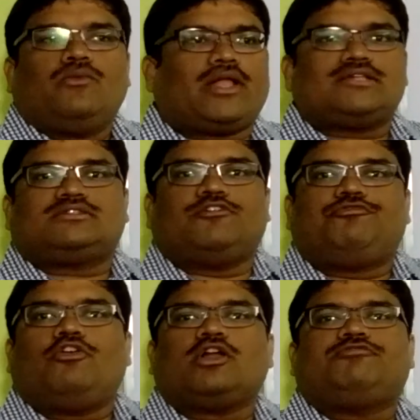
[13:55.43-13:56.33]
whereas the
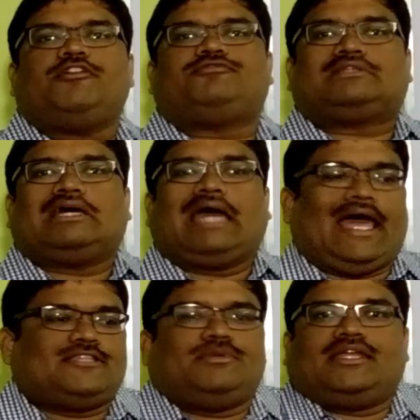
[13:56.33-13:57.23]
4/5
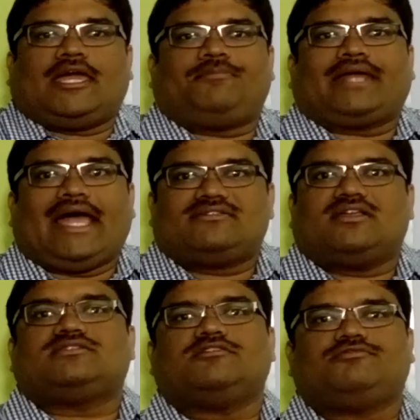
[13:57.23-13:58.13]
has been kept
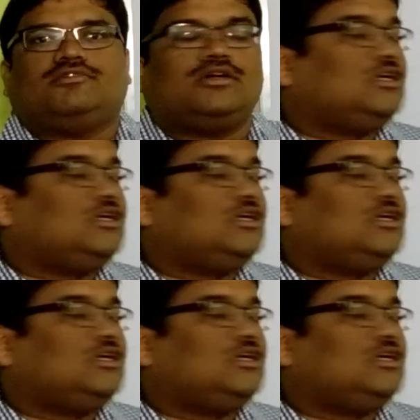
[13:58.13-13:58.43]
as reserve.